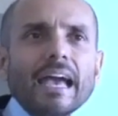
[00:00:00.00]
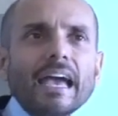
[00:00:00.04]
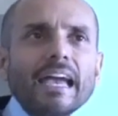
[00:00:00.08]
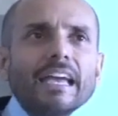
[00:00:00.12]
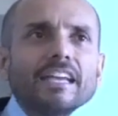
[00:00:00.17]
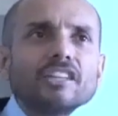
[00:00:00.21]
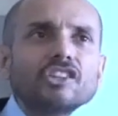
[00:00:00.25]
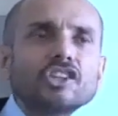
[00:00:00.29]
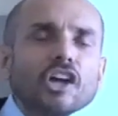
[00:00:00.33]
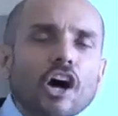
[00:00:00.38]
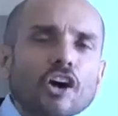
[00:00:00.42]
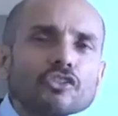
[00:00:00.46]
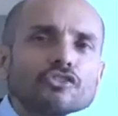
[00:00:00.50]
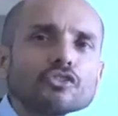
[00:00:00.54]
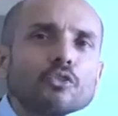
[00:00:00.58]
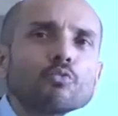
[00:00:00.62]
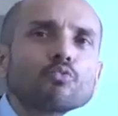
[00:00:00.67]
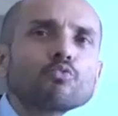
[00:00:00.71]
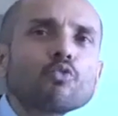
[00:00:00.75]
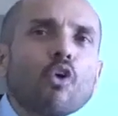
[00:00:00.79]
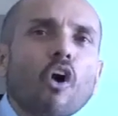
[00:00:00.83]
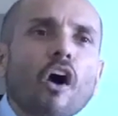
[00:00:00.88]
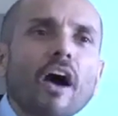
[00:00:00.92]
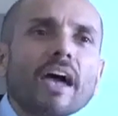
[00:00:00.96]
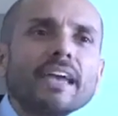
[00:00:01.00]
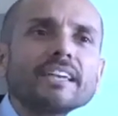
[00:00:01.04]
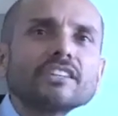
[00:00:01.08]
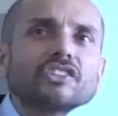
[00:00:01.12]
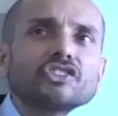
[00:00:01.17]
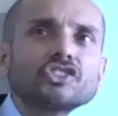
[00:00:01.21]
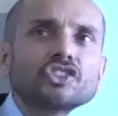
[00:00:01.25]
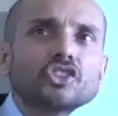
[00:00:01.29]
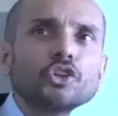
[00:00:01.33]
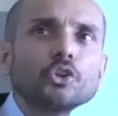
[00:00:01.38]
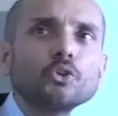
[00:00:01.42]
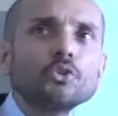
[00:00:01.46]
he doesn't
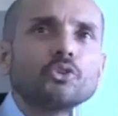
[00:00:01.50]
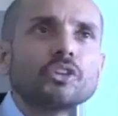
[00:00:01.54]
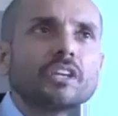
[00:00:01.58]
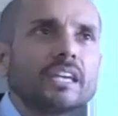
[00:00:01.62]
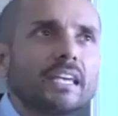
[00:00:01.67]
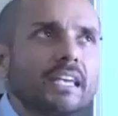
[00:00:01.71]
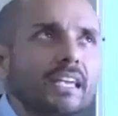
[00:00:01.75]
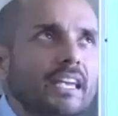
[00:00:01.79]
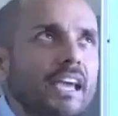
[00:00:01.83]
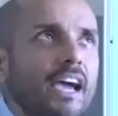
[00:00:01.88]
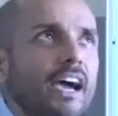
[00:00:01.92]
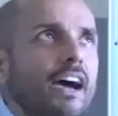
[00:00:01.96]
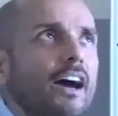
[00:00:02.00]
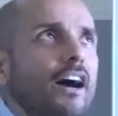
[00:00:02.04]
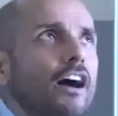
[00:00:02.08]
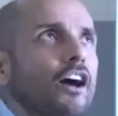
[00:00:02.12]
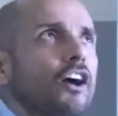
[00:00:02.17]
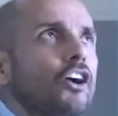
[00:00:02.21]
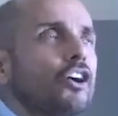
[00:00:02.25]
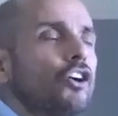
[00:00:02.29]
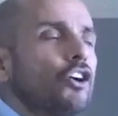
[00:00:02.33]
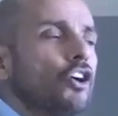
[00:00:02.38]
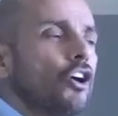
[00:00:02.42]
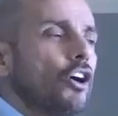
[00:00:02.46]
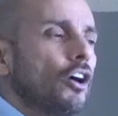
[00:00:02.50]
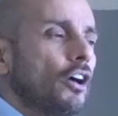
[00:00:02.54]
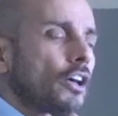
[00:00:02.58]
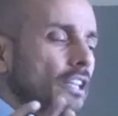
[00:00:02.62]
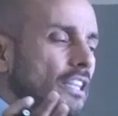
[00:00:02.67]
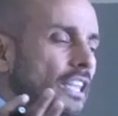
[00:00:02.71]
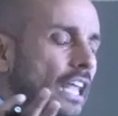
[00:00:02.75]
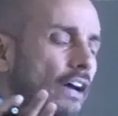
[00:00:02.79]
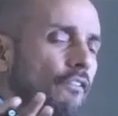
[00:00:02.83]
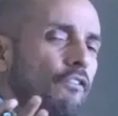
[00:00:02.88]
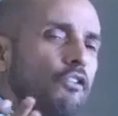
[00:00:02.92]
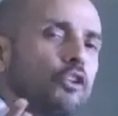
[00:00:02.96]
rise to the
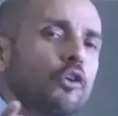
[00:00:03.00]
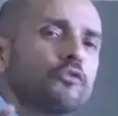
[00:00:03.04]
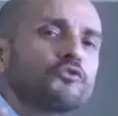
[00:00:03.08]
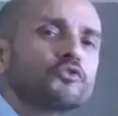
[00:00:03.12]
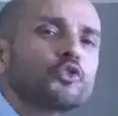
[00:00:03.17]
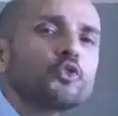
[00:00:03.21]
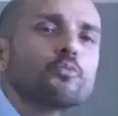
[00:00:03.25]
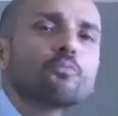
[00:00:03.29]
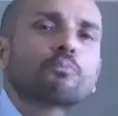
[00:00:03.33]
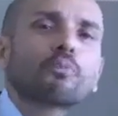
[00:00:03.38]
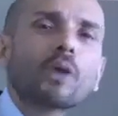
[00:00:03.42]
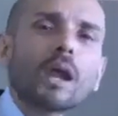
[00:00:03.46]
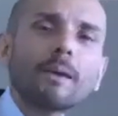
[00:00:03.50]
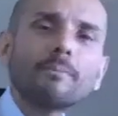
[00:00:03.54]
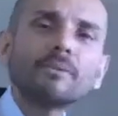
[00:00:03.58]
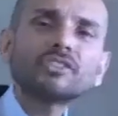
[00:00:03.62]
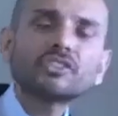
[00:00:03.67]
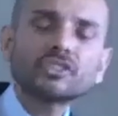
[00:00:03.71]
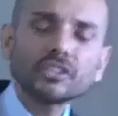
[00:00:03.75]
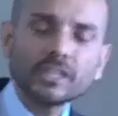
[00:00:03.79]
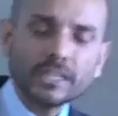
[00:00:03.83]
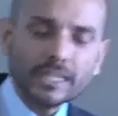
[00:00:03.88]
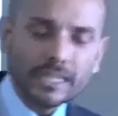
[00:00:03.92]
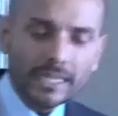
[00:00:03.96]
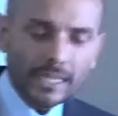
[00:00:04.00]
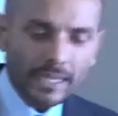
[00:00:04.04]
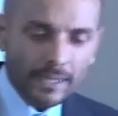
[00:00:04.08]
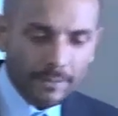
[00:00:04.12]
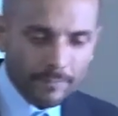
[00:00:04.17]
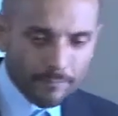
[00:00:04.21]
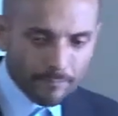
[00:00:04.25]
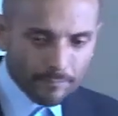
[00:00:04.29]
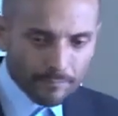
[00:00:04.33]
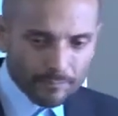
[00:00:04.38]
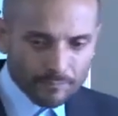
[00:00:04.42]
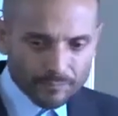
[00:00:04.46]
level of supremacy
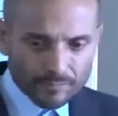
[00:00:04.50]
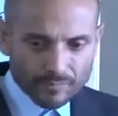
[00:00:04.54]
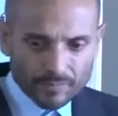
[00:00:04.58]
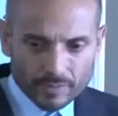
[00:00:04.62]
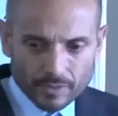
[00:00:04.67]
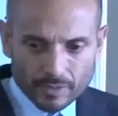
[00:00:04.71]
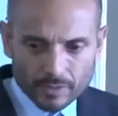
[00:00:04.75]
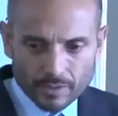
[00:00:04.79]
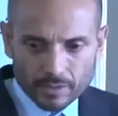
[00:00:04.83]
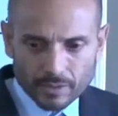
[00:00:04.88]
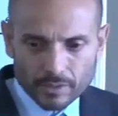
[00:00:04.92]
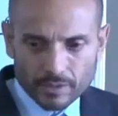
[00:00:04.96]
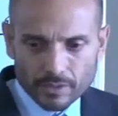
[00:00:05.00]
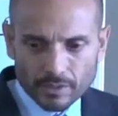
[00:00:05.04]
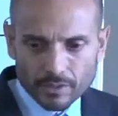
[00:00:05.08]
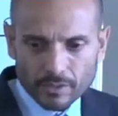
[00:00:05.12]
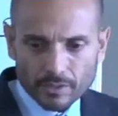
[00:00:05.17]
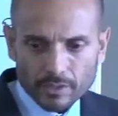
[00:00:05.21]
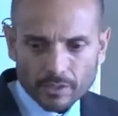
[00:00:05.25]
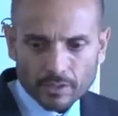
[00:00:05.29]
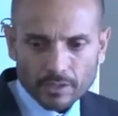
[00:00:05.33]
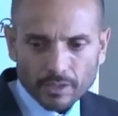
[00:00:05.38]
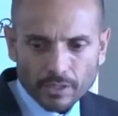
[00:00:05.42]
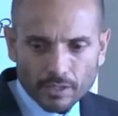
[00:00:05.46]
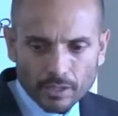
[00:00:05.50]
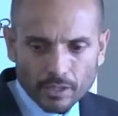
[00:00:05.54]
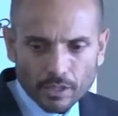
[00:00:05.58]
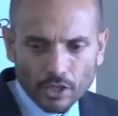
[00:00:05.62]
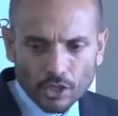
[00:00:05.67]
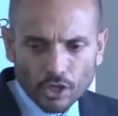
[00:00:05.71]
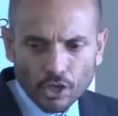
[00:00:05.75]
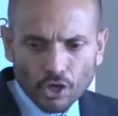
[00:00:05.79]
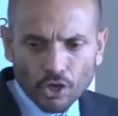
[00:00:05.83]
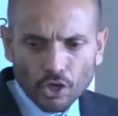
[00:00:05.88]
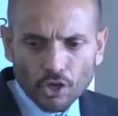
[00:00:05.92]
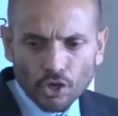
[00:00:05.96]

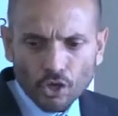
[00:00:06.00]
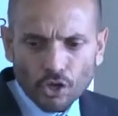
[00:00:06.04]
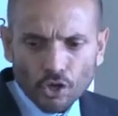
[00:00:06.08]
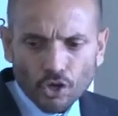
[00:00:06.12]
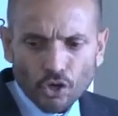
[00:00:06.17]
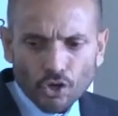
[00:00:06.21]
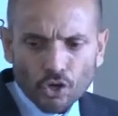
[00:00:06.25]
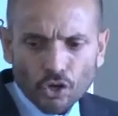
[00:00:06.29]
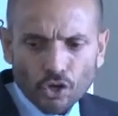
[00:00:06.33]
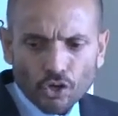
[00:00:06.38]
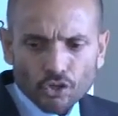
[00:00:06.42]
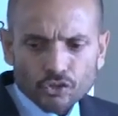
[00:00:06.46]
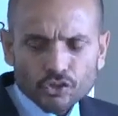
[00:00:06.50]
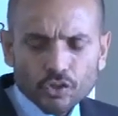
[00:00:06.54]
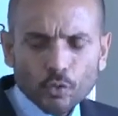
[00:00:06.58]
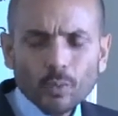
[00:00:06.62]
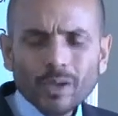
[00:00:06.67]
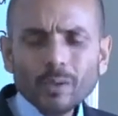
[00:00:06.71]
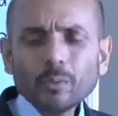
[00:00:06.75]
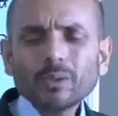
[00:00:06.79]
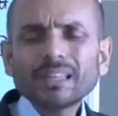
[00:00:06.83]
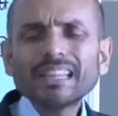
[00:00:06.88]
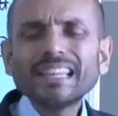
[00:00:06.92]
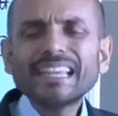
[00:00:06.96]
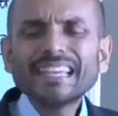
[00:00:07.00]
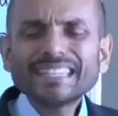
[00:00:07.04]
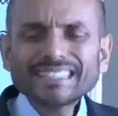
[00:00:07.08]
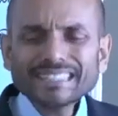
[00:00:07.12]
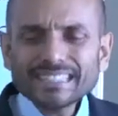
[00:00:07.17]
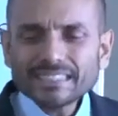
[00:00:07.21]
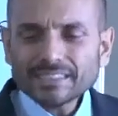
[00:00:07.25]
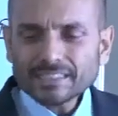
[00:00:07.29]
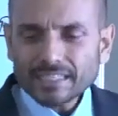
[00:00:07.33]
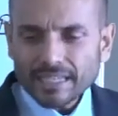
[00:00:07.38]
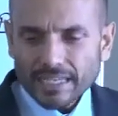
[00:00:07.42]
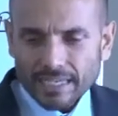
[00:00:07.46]
that we would
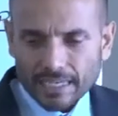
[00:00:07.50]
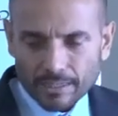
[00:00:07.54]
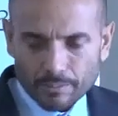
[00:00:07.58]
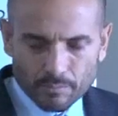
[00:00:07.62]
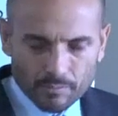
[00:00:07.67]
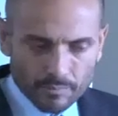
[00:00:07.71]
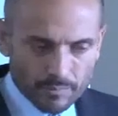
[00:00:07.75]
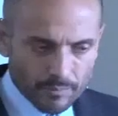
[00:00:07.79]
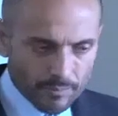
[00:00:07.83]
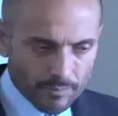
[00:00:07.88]
listen to him.